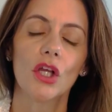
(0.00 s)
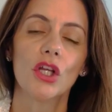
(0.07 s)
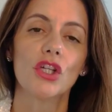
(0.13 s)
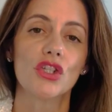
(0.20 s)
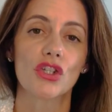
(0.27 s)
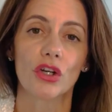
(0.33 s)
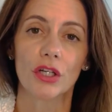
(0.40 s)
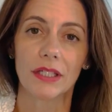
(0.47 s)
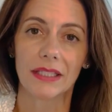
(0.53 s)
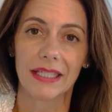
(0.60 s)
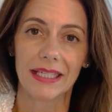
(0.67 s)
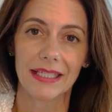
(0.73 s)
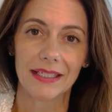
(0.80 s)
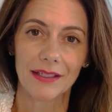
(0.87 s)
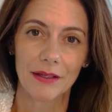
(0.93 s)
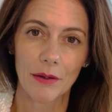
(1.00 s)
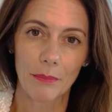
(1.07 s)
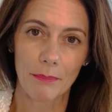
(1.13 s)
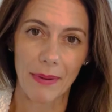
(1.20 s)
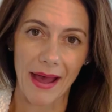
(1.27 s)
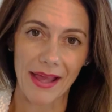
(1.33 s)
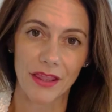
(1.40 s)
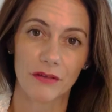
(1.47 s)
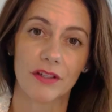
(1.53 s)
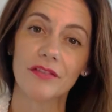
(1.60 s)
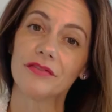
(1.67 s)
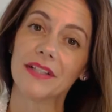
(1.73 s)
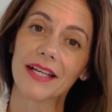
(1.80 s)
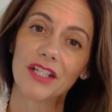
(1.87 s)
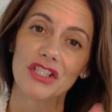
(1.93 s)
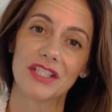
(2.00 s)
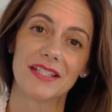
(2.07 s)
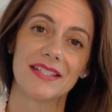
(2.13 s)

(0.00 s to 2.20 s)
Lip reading: journaling by the reflection